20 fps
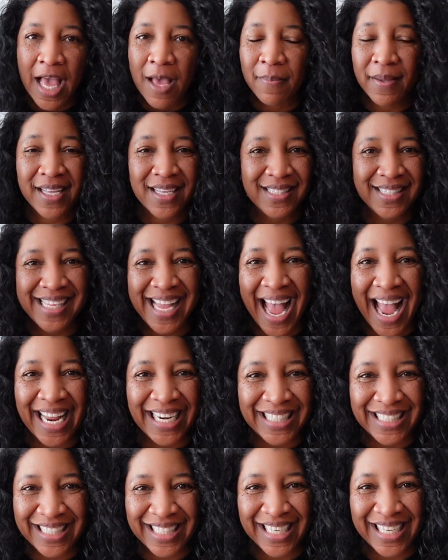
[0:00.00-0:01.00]
Because the
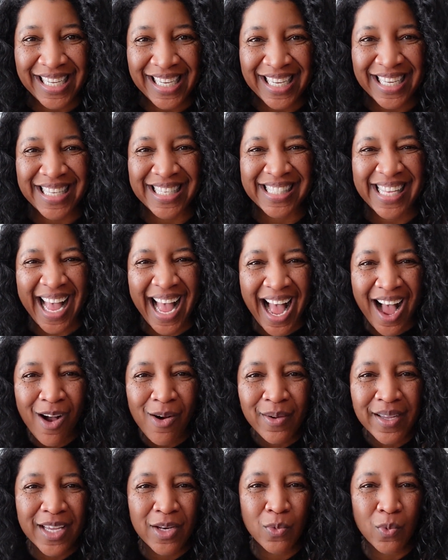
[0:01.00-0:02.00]
idea is,
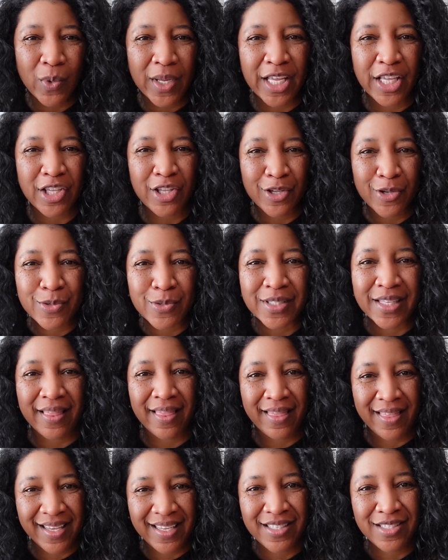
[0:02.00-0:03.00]
how can we use
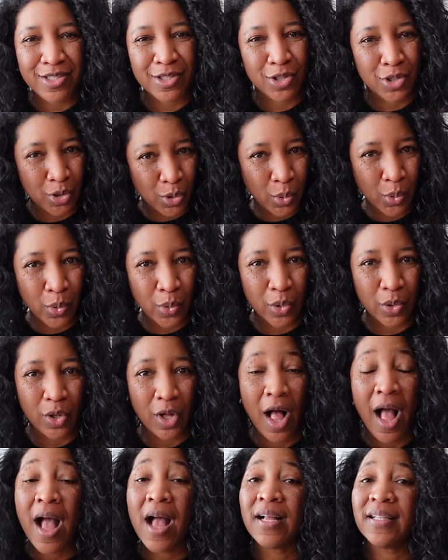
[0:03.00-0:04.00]
this
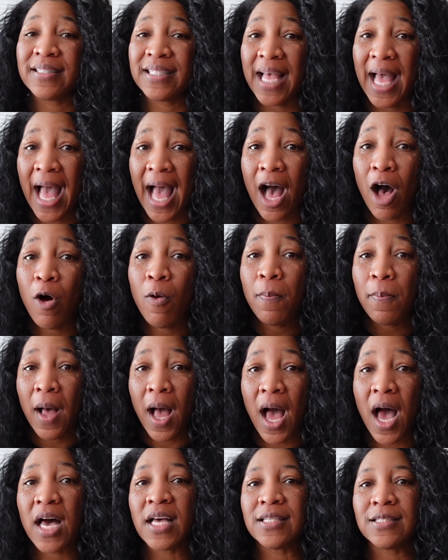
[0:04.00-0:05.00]
tool to help
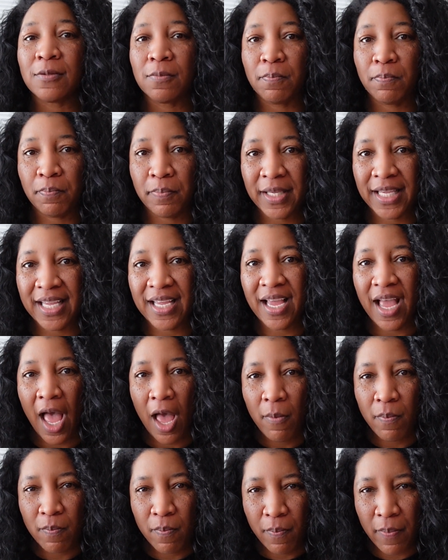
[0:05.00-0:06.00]
us be
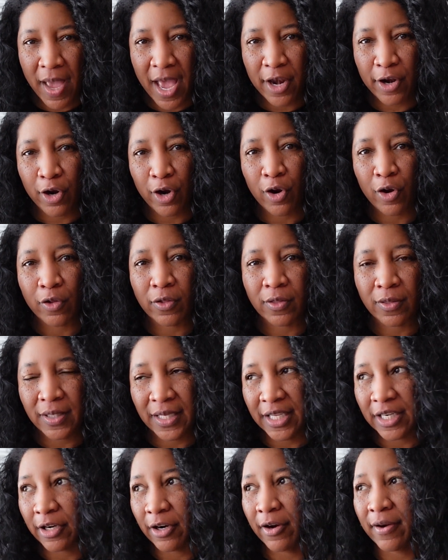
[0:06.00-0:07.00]
a better
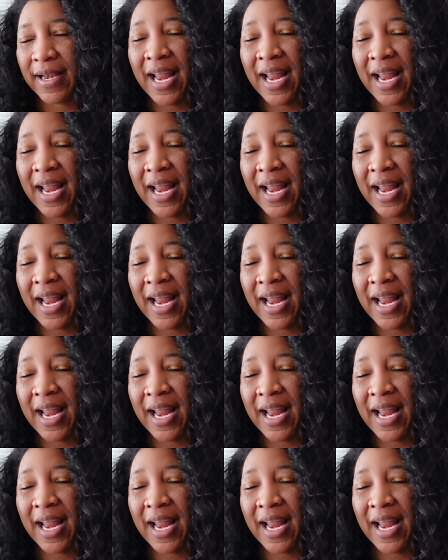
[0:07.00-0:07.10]
leader?